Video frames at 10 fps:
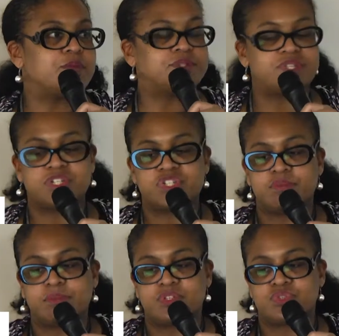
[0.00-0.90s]

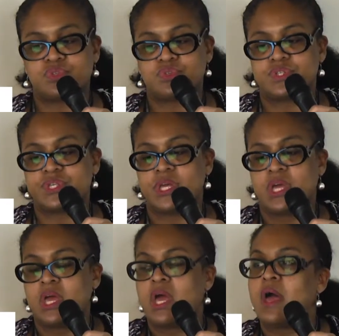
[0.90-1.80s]
protection measures,
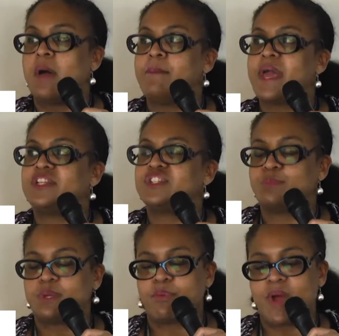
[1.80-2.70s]

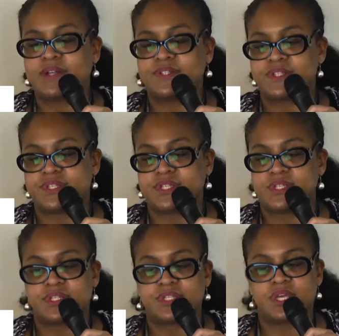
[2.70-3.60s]
management
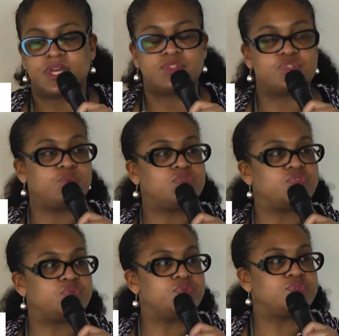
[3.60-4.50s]
practices to
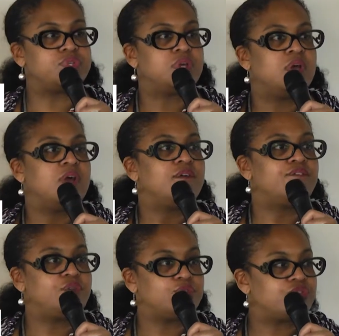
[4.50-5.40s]
reduce
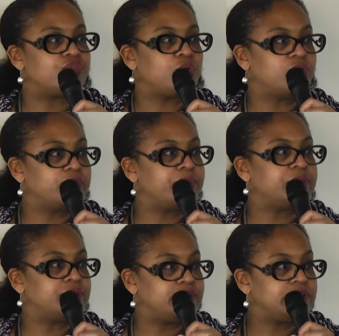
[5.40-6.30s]
future
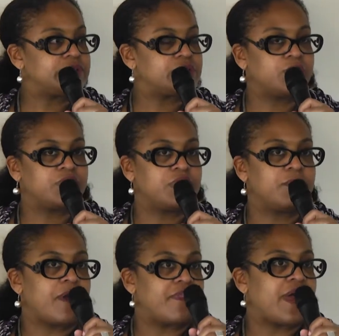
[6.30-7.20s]
vulnerability. So think
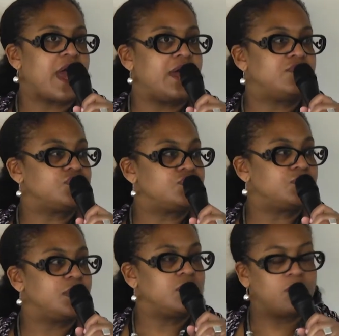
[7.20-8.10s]
about that as you're
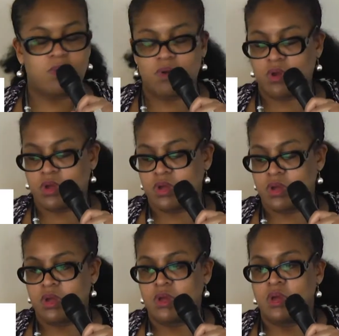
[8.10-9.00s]
doing your work.
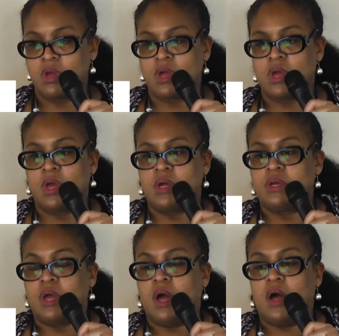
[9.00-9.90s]

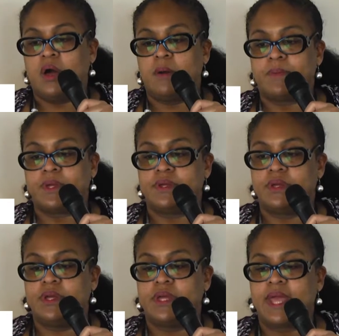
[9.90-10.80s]

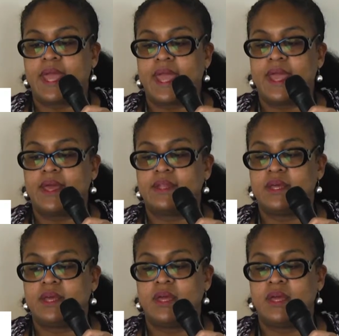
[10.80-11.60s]
And